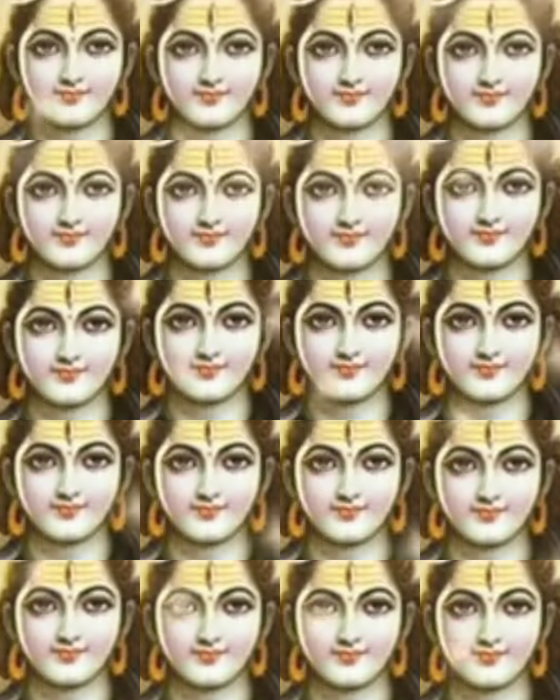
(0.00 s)

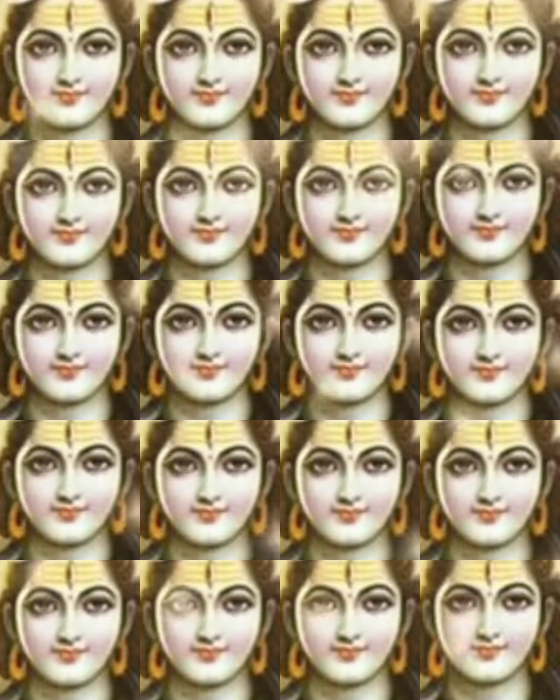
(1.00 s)

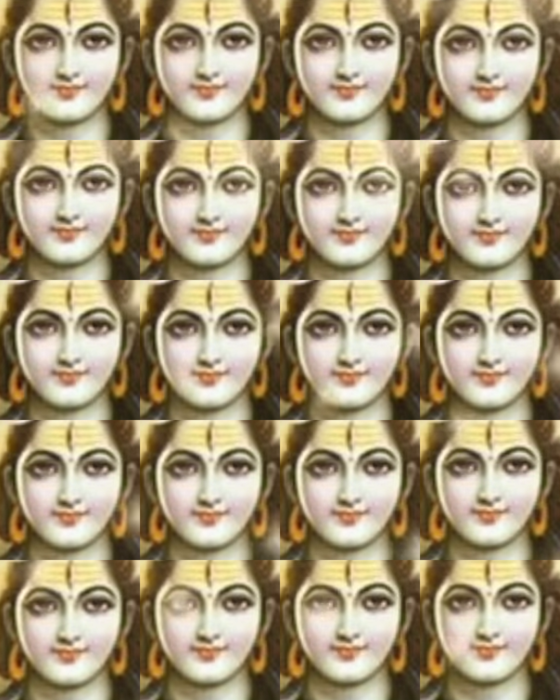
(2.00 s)

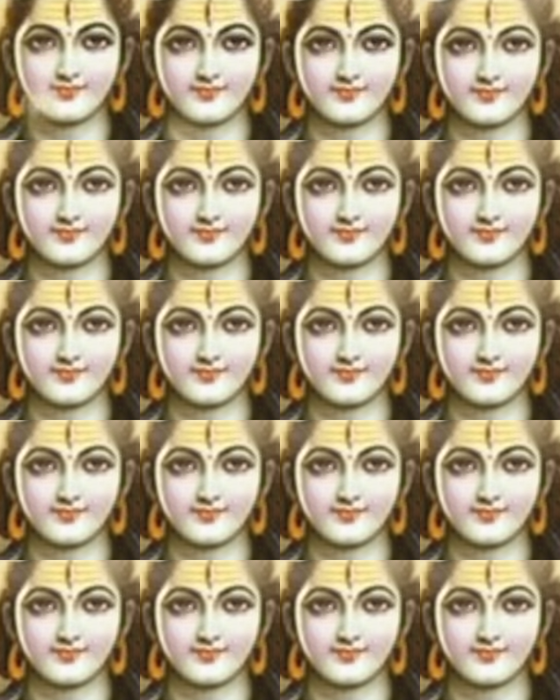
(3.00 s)
Nobody speaks.